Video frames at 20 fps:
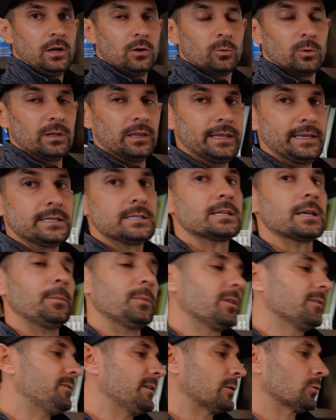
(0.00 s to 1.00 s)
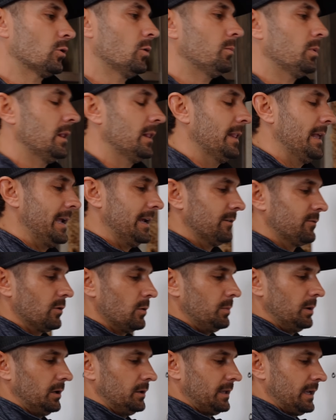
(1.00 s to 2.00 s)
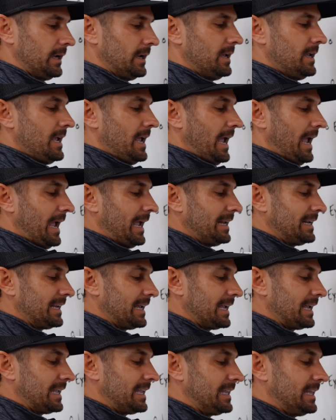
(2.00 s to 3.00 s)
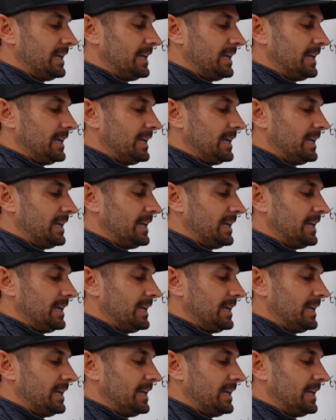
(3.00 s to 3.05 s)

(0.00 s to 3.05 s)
release some of the federal land for building and